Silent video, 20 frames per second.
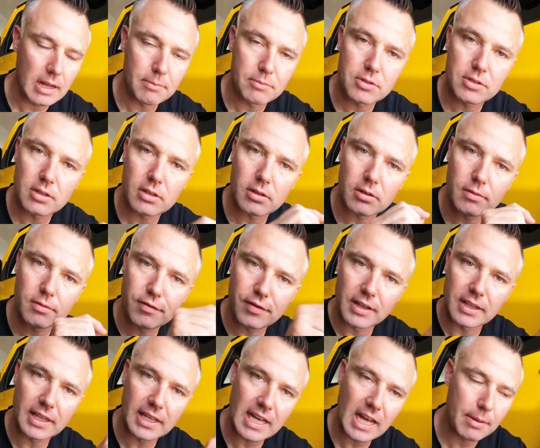to
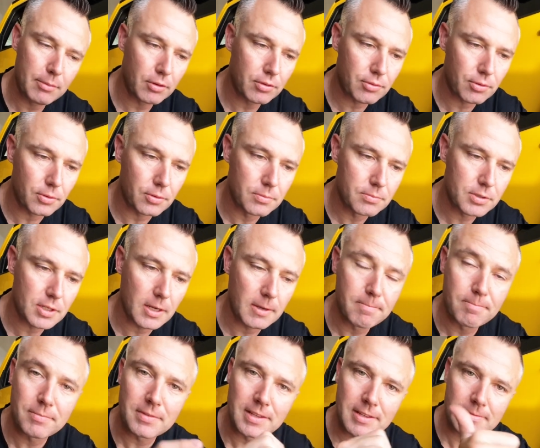feed the cable through. So,
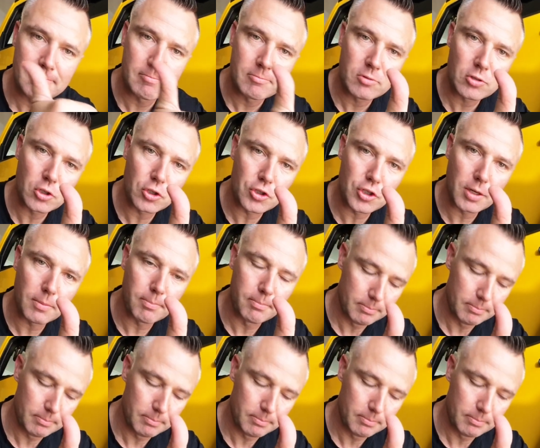good job.